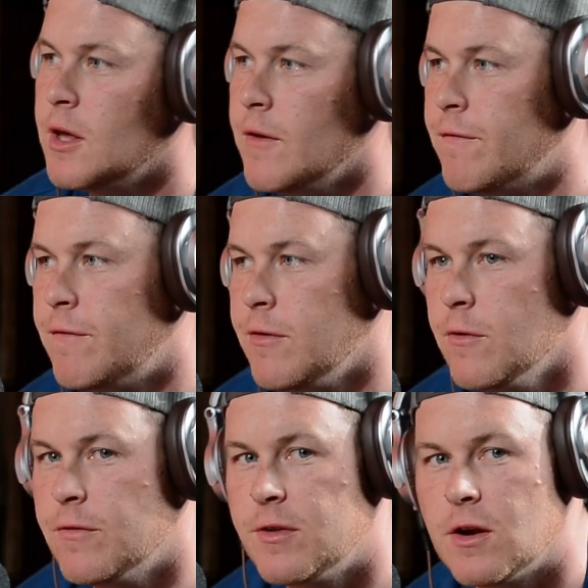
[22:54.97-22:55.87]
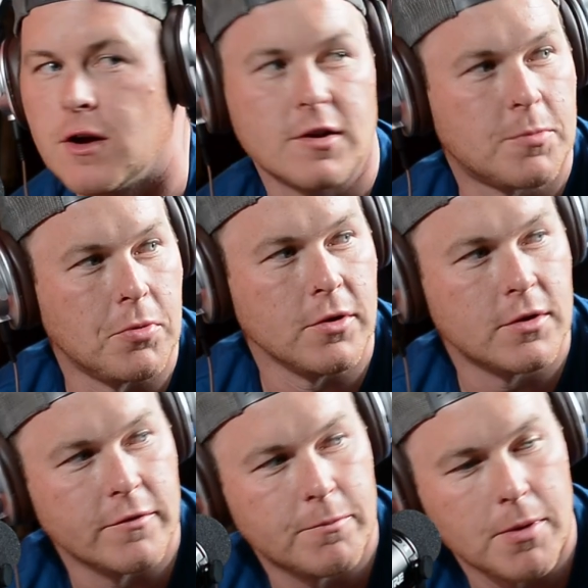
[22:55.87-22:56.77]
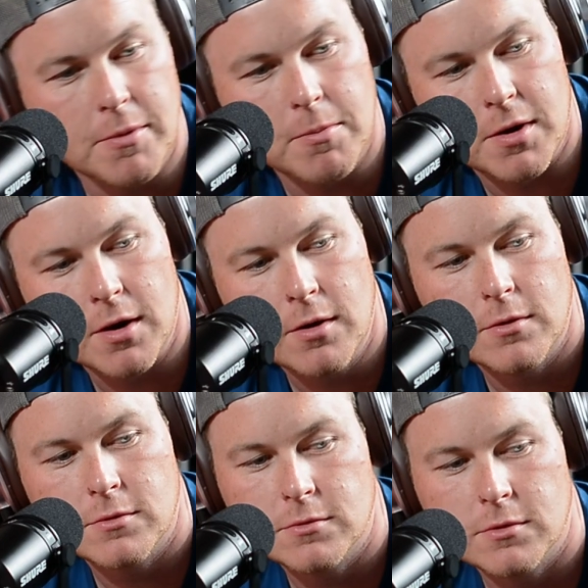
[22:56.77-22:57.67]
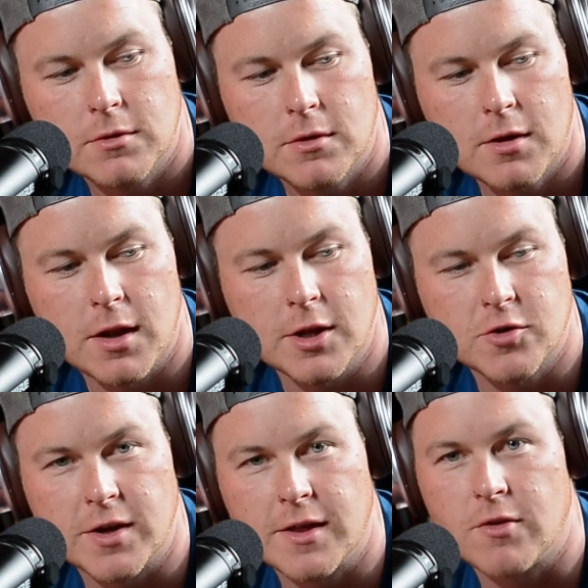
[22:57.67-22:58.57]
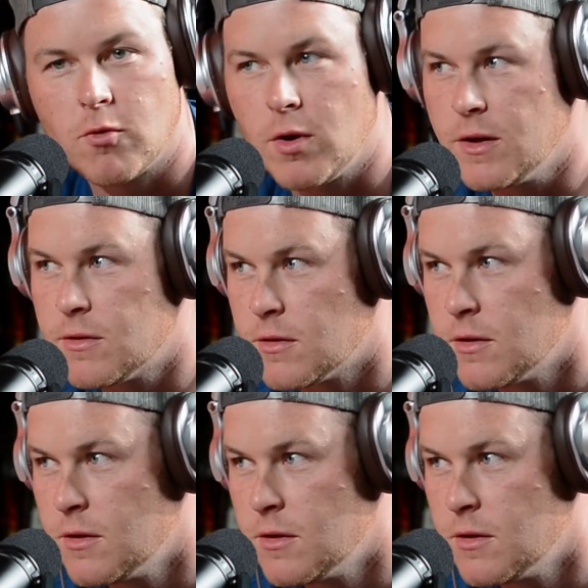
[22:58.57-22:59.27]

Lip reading: if you've seen our exploits of pumpkin beer, Kenny drank that twice.